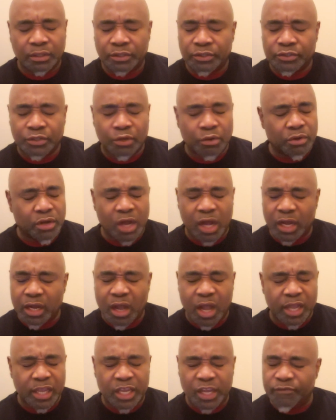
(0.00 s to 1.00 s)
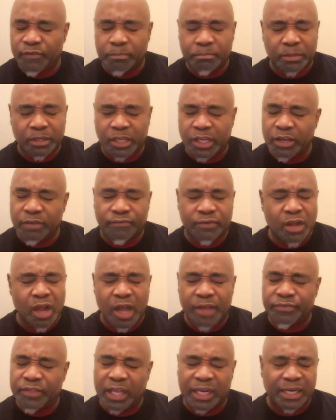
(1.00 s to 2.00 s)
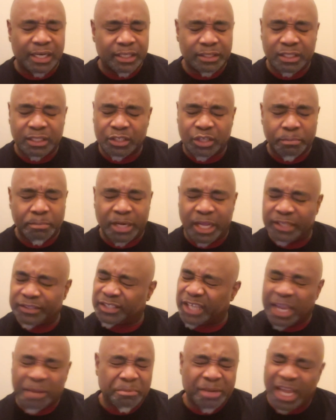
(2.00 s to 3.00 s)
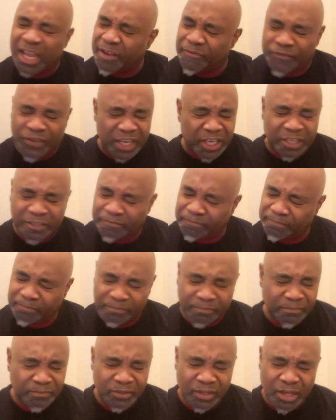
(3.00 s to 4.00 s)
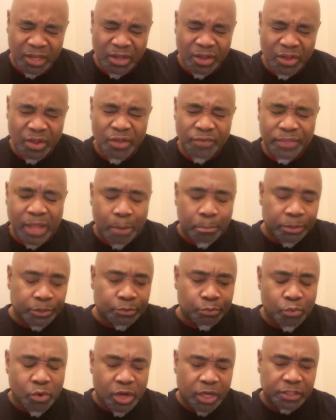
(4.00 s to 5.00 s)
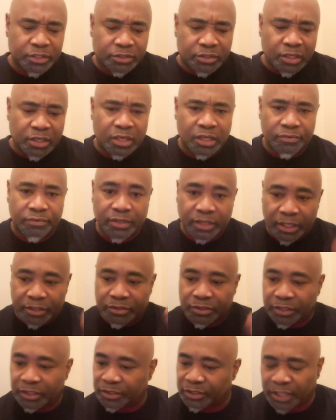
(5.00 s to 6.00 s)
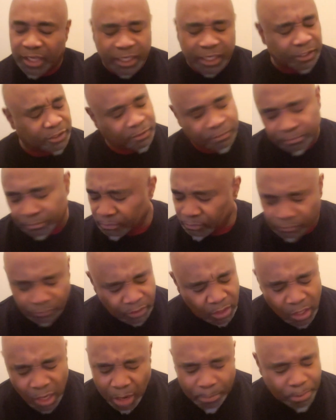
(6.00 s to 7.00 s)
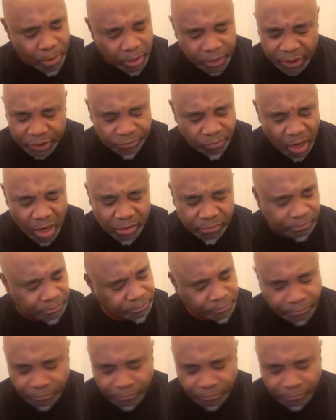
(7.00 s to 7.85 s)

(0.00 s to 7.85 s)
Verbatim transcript: So God, give God that, listen to me, that same kind of faith that was once delivered unto the saints upon this rock.